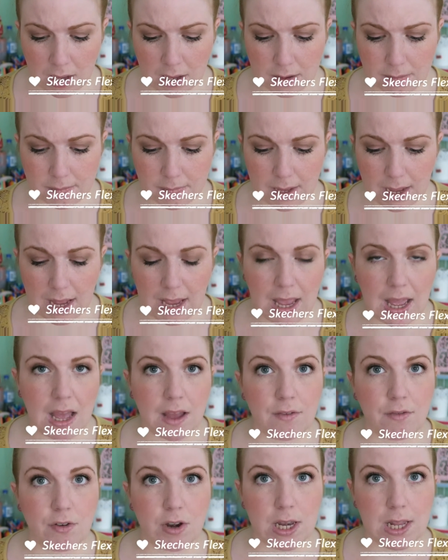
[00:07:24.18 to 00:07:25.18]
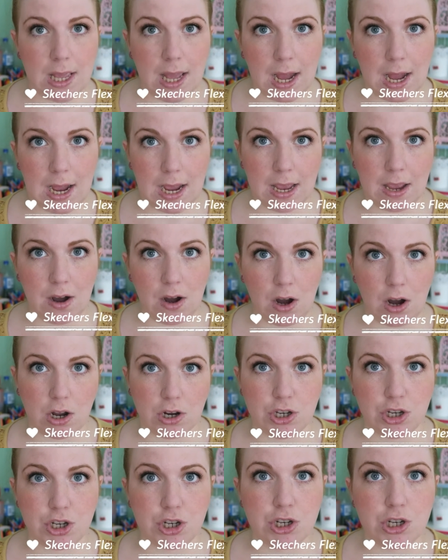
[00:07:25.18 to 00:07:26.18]
I have really high
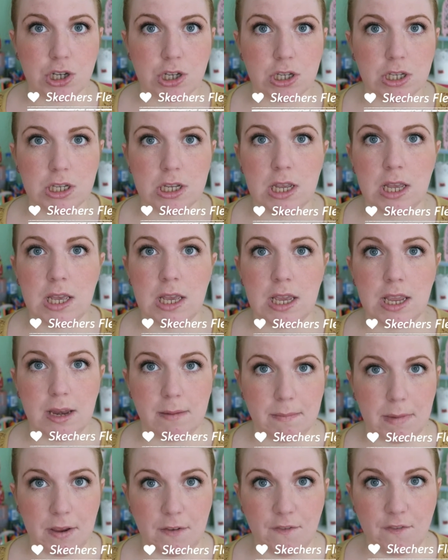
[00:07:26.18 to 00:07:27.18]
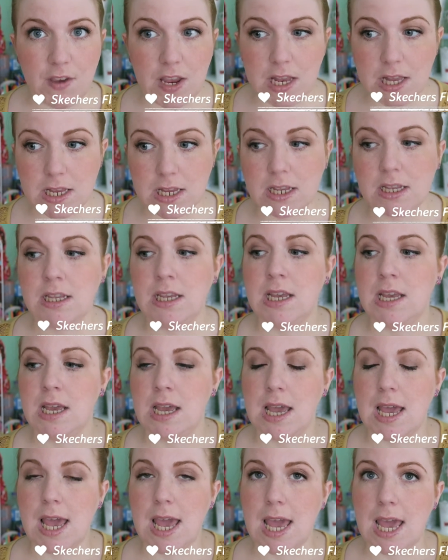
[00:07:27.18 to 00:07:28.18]
arch in my feet,
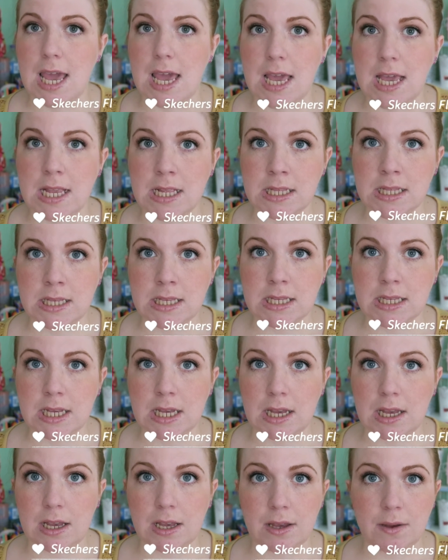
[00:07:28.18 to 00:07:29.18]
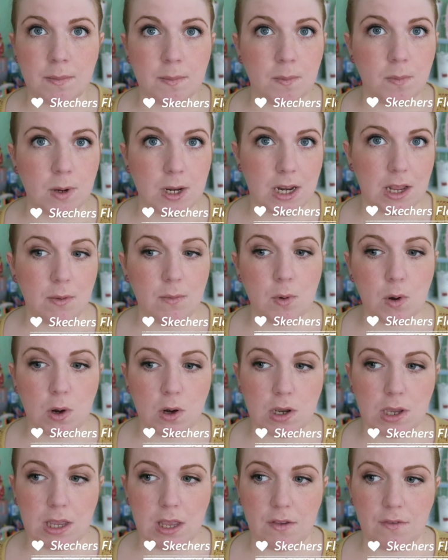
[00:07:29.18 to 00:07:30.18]
and when I
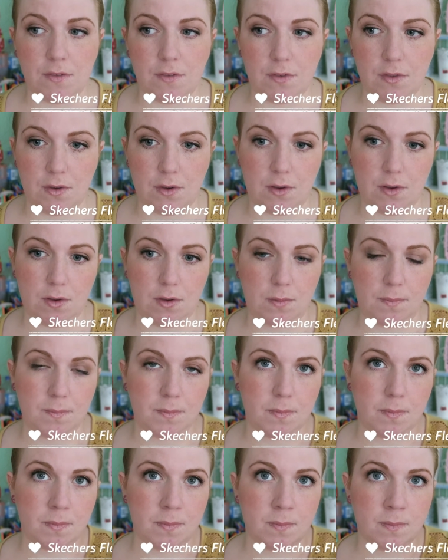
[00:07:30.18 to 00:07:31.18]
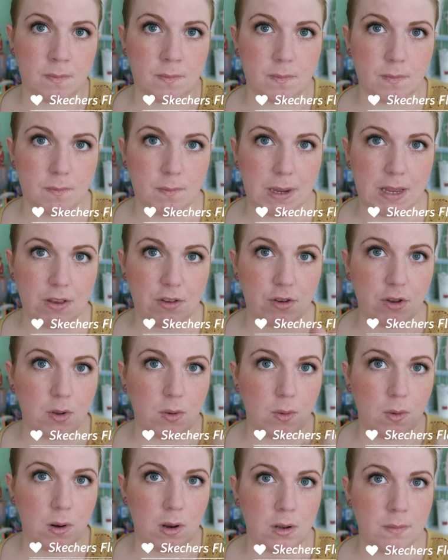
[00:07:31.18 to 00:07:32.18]
walk, if the my
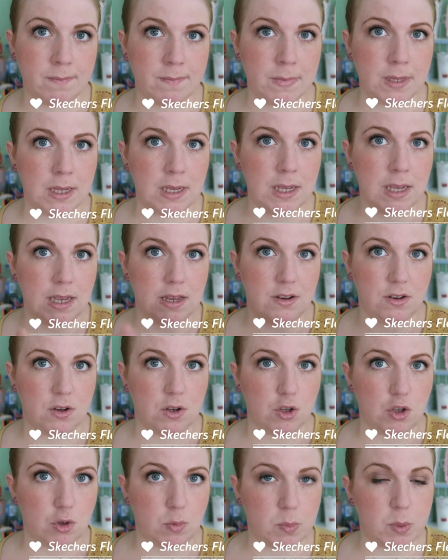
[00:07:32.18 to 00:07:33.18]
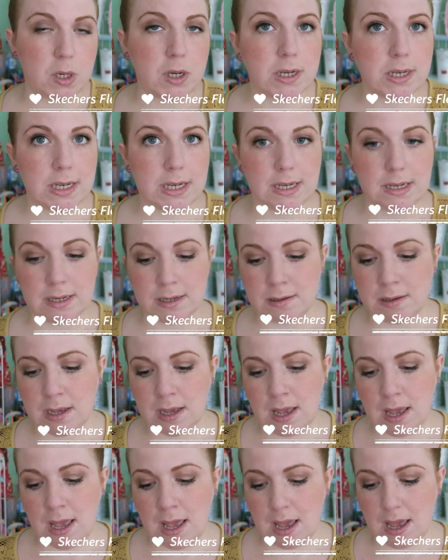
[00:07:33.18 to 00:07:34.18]
sole is not supported,
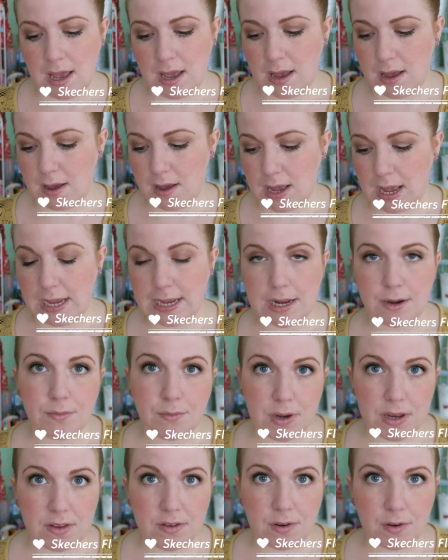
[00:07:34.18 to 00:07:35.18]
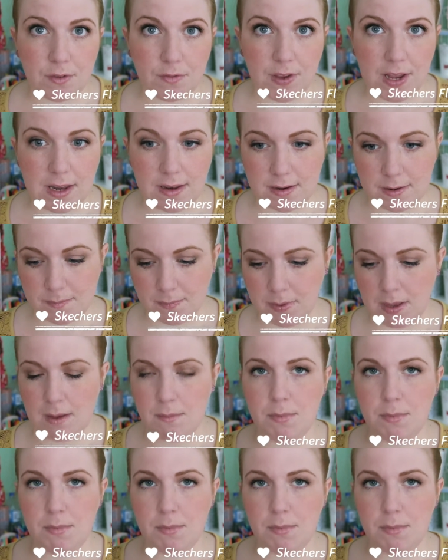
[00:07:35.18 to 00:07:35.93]
I get really sore feet.